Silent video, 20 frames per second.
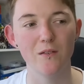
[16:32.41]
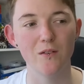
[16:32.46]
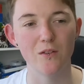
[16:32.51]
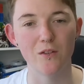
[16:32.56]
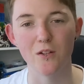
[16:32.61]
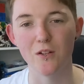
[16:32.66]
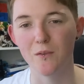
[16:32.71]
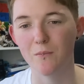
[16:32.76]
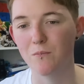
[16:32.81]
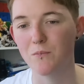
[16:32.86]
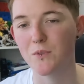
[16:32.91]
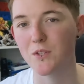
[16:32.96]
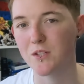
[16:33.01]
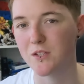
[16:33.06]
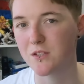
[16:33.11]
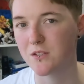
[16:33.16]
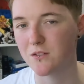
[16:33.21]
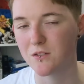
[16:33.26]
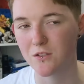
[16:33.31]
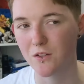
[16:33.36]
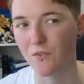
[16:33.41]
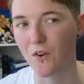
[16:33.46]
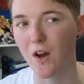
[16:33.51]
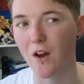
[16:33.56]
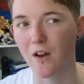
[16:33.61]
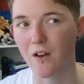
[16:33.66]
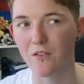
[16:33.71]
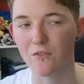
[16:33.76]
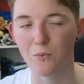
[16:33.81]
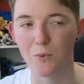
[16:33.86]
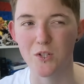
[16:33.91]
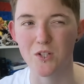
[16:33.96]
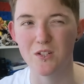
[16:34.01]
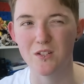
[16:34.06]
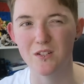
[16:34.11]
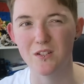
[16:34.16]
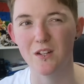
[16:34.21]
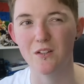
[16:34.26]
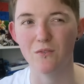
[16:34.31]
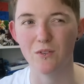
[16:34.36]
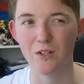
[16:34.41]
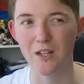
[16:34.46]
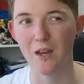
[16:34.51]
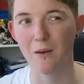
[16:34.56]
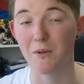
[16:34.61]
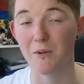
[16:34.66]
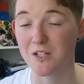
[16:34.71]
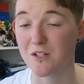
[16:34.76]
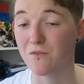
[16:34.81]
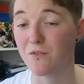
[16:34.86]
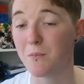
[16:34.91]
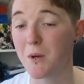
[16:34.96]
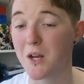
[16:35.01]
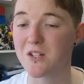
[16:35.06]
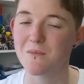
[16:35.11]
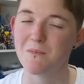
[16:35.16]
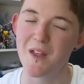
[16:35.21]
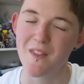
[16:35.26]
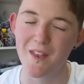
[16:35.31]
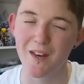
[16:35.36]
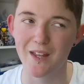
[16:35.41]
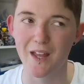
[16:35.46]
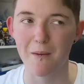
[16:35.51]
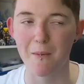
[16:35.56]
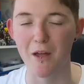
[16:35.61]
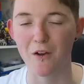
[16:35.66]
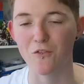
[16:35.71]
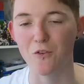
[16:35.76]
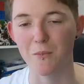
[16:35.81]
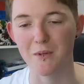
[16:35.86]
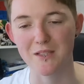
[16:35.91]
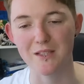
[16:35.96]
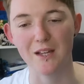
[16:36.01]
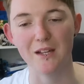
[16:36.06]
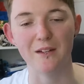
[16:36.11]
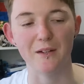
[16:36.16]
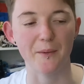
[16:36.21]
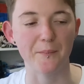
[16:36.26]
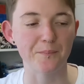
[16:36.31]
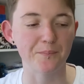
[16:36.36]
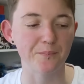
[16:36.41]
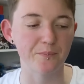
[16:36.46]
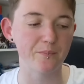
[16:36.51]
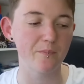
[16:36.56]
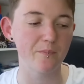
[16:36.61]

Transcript: the the Survive, which didn't really get much information, and then it came out a few months later.